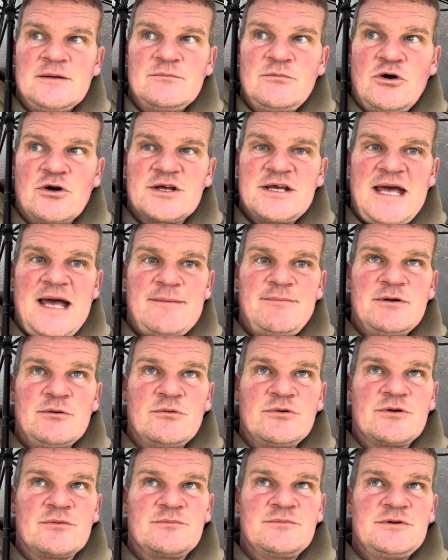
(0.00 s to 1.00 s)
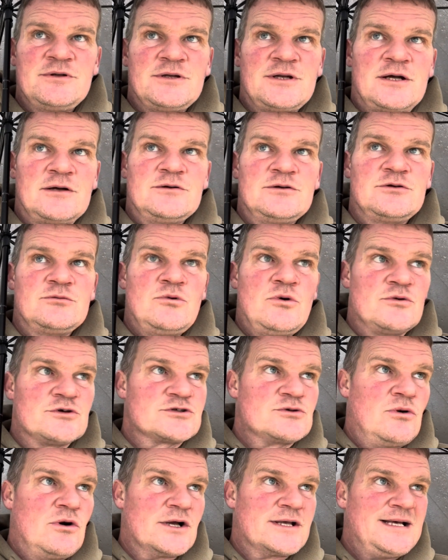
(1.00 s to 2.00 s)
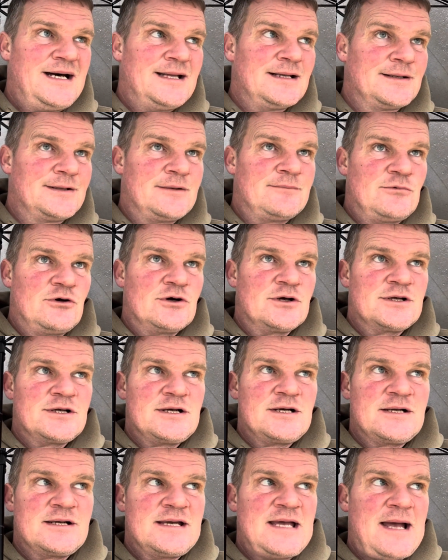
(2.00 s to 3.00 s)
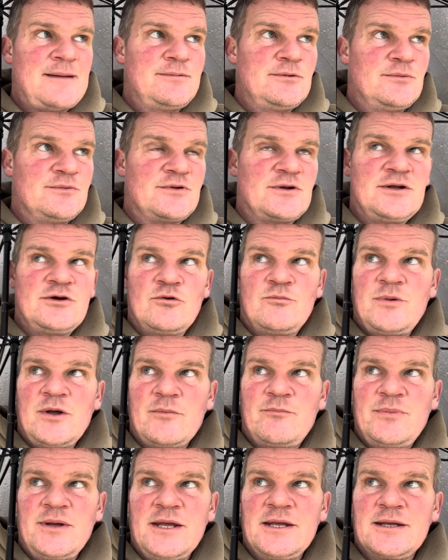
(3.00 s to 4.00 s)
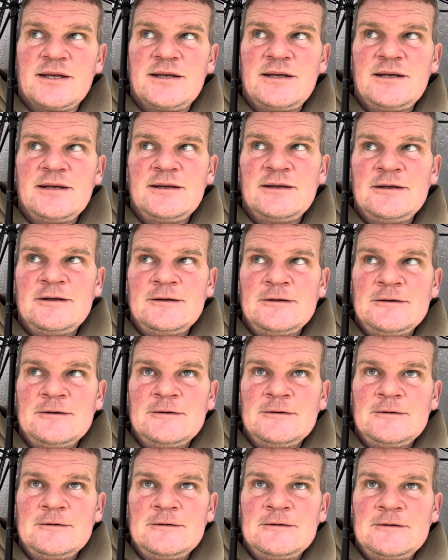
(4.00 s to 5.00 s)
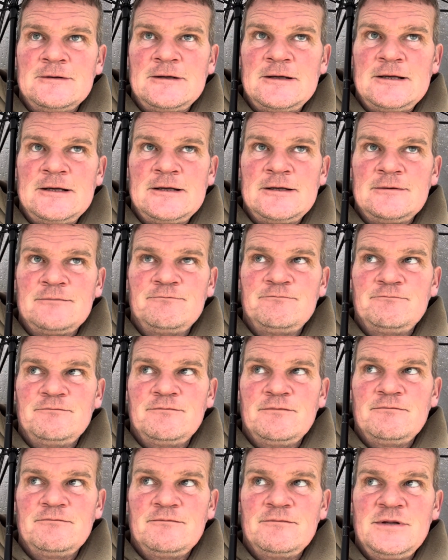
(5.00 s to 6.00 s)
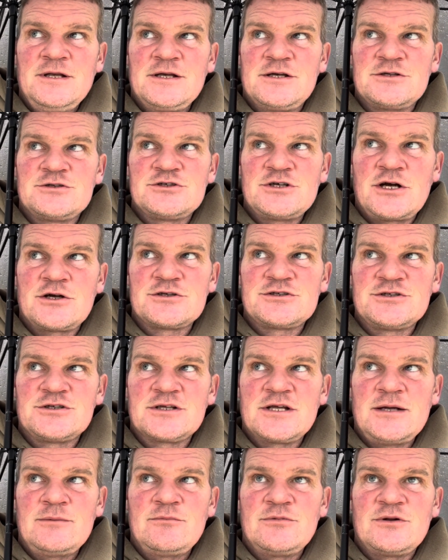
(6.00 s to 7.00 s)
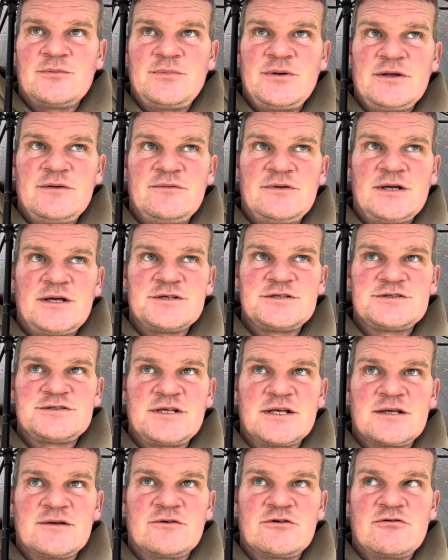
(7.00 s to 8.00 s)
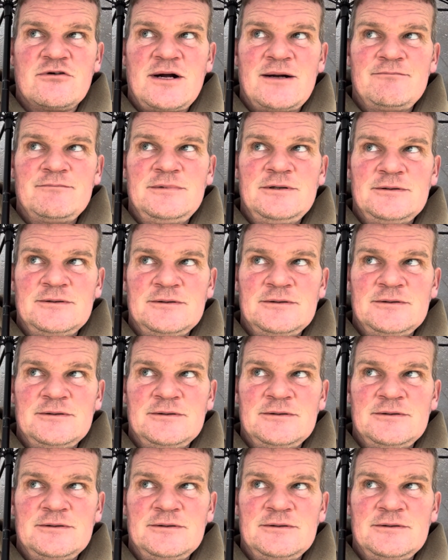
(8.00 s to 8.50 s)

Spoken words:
Might cap it with the water's quite coloured. I might cap it with a little bit of pink, in conjunction again with a PVA stick of crumb.